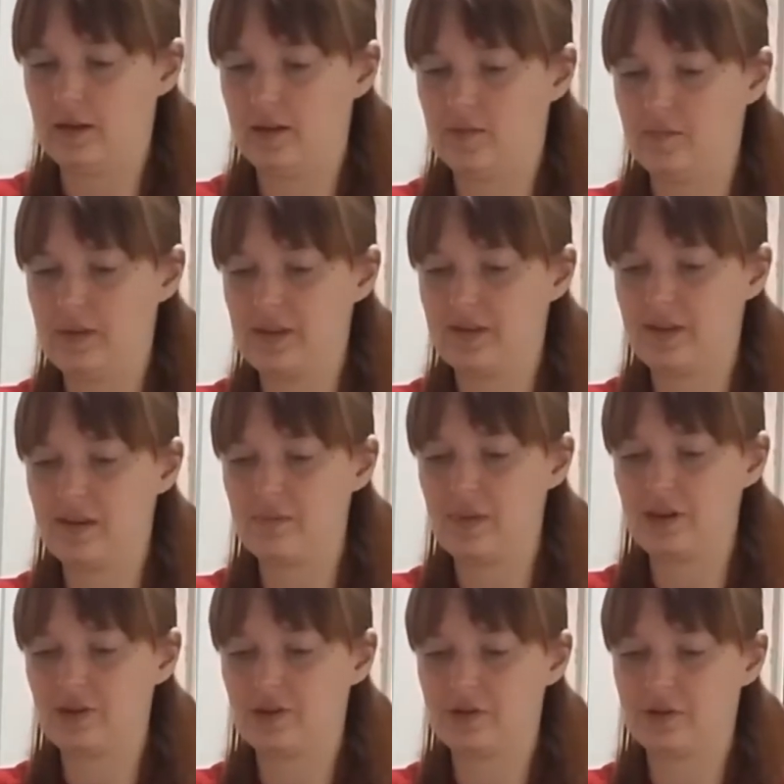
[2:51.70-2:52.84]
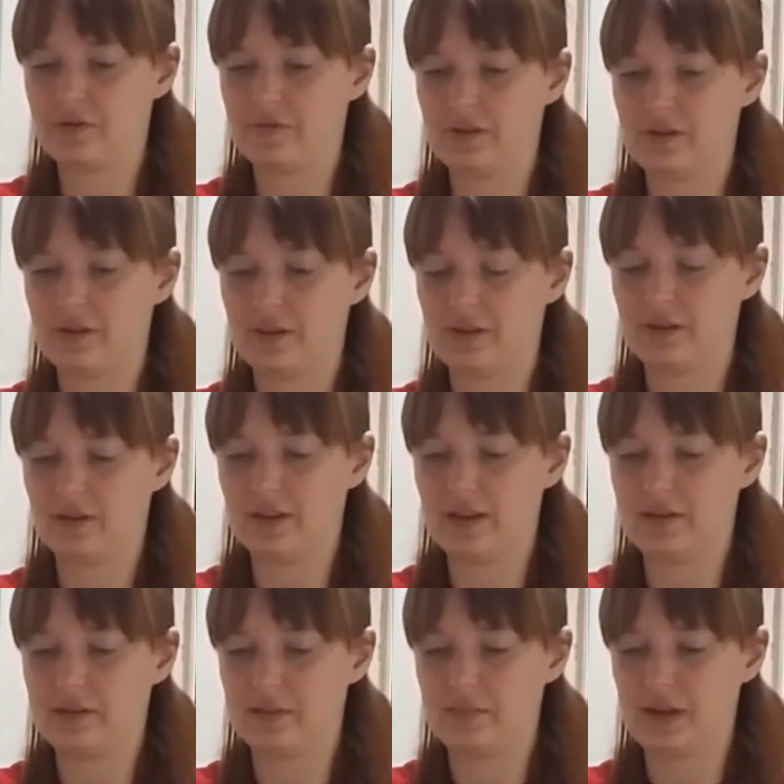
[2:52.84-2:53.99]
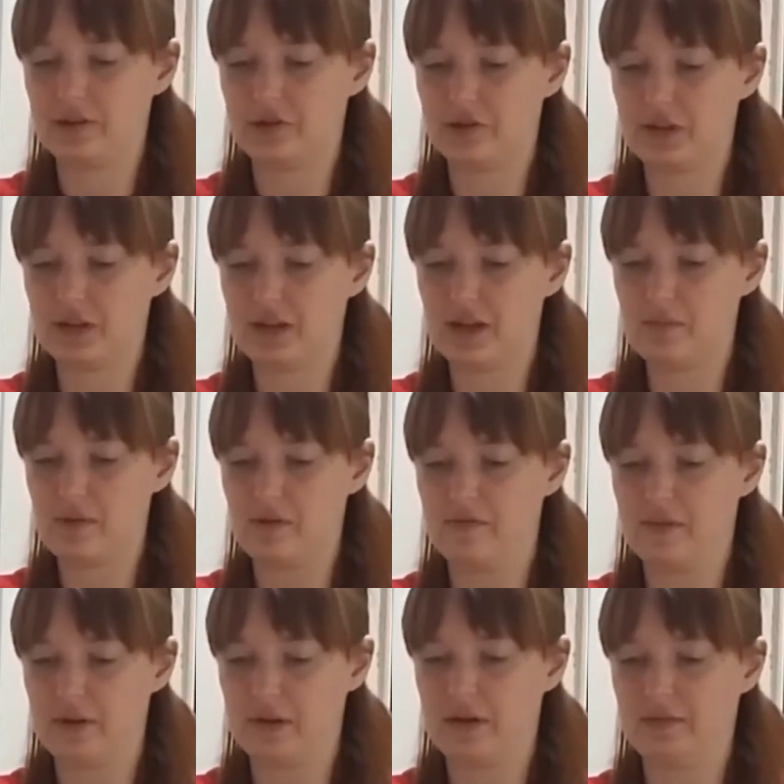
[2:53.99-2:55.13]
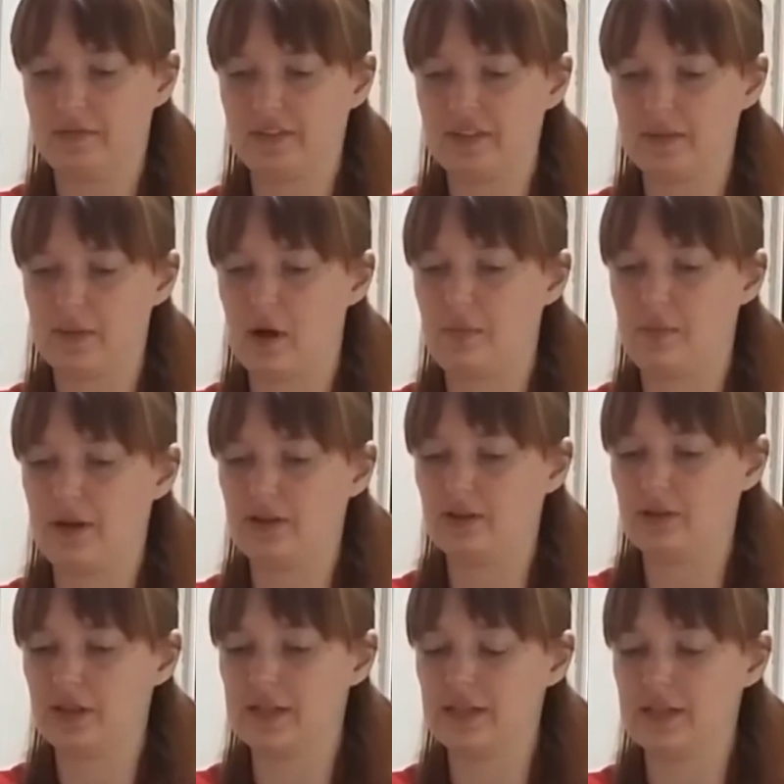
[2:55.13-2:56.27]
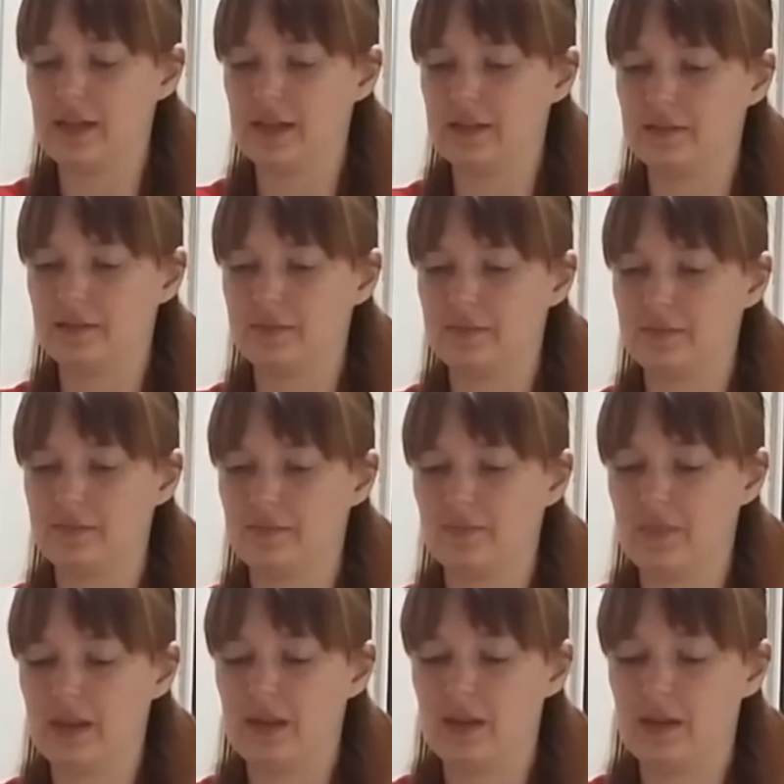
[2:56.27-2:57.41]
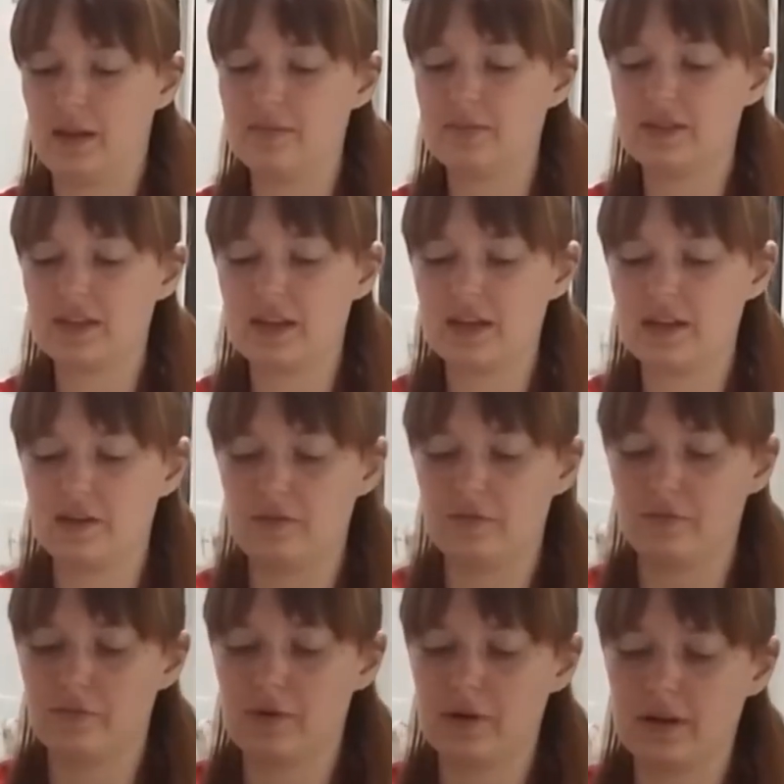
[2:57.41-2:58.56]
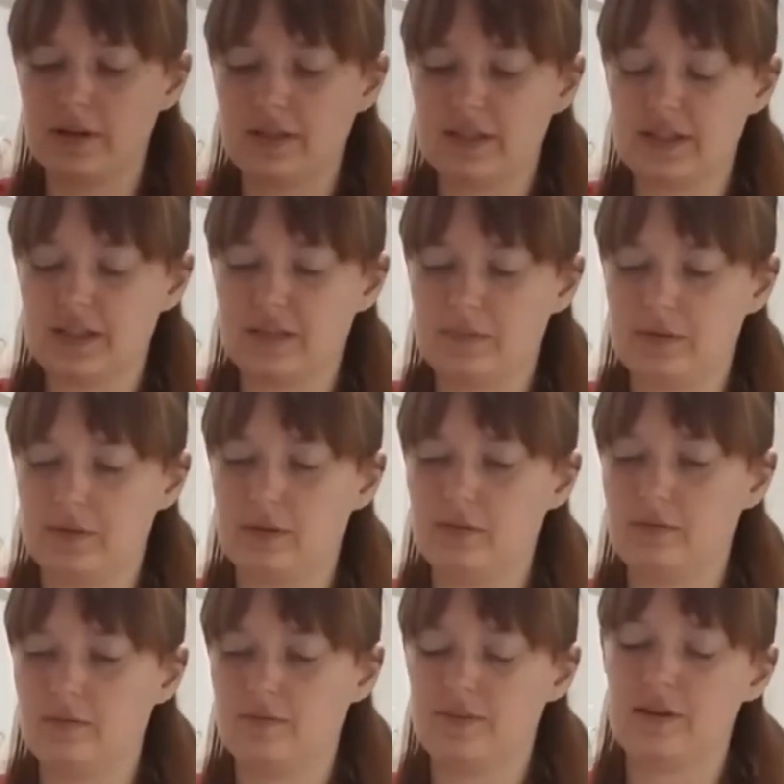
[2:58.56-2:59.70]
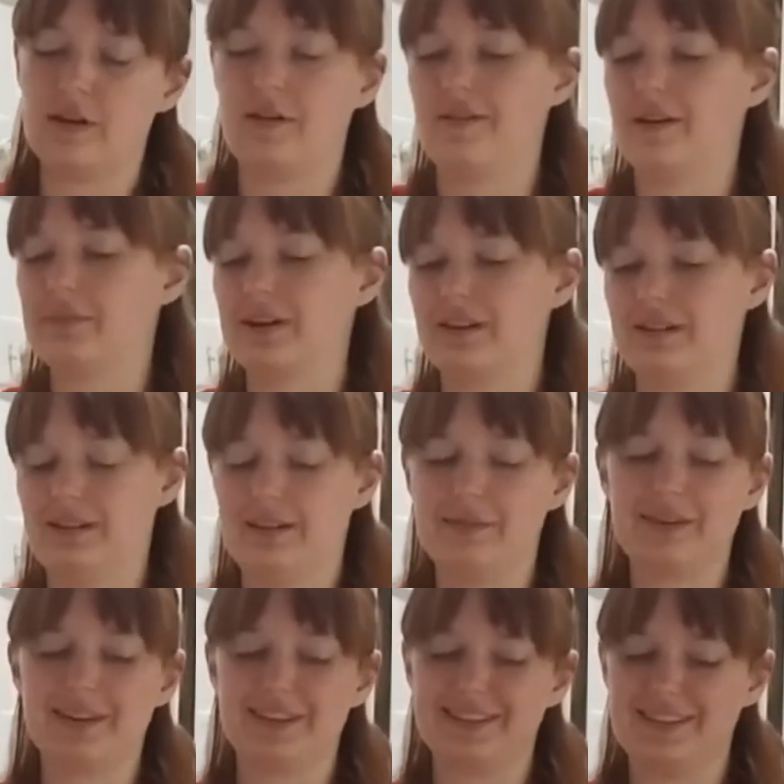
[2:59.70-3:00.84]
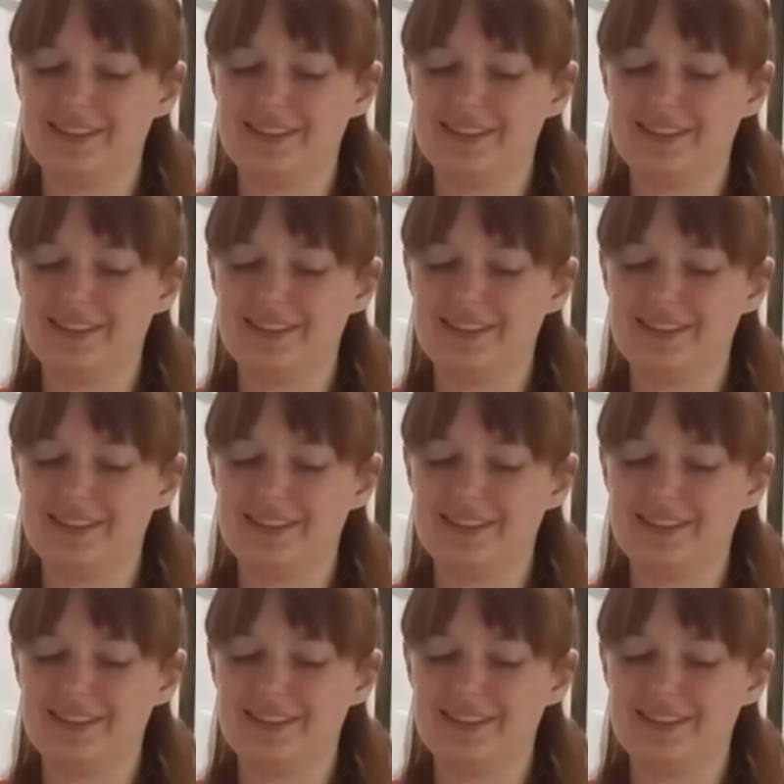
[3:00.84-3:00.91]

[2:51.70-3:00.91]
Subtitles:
You can measure over your liquid measuring cup if you're nervous about measuring things. I'm just gonna do 1 teaspoon. No, I'm gonna do